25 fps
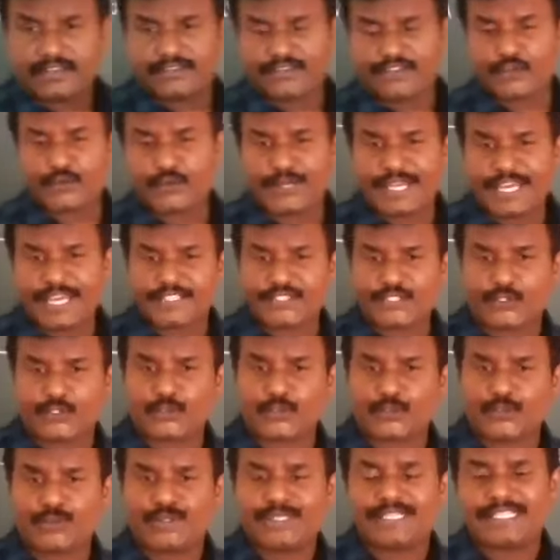few days to
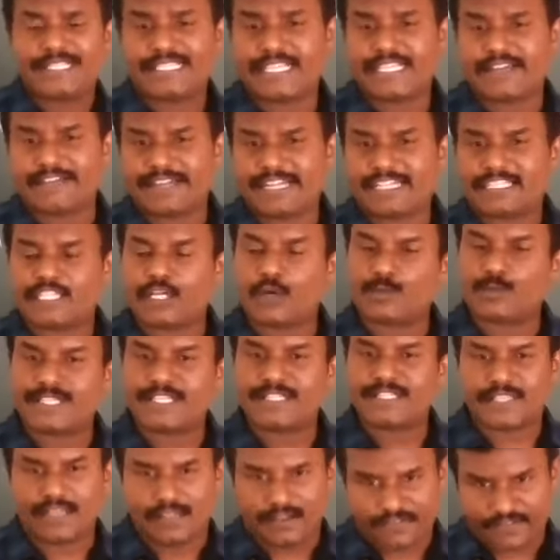several
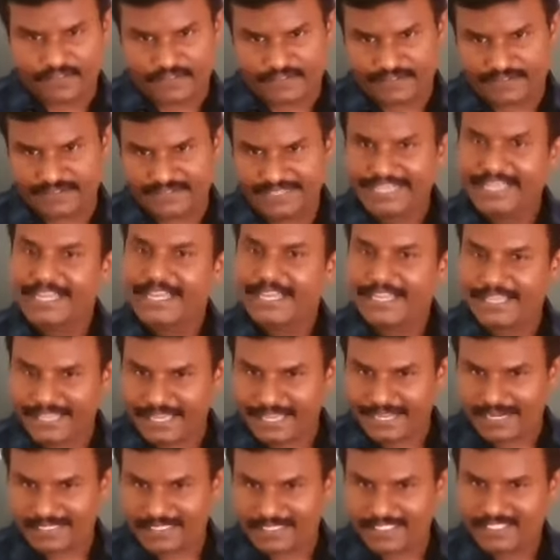thousands of
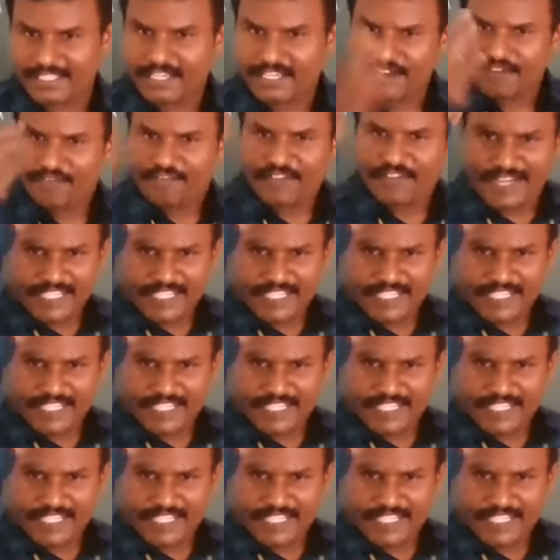years. For